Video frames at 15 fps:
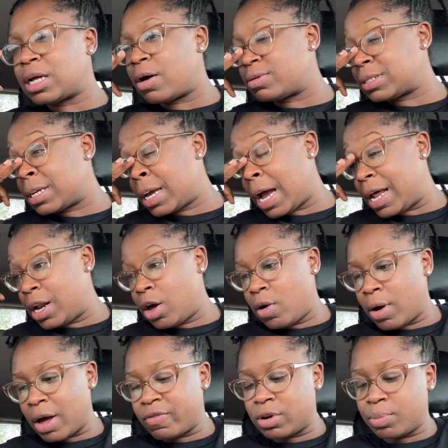I was like, Yeah, I know,
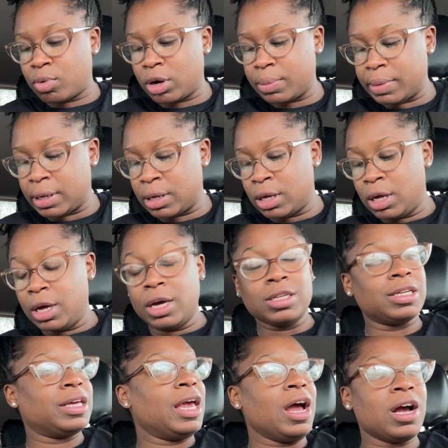I have an appointment.
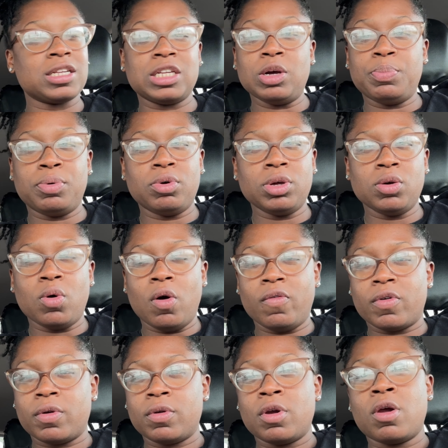Say, said, Yeah, because they'll pull you
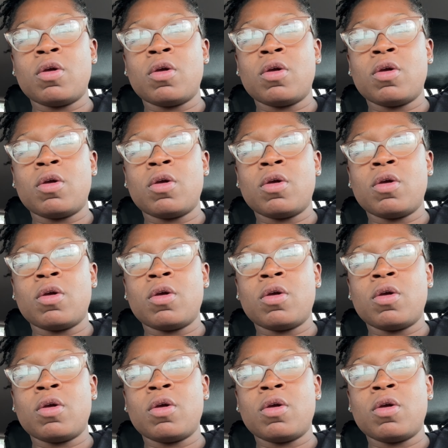over.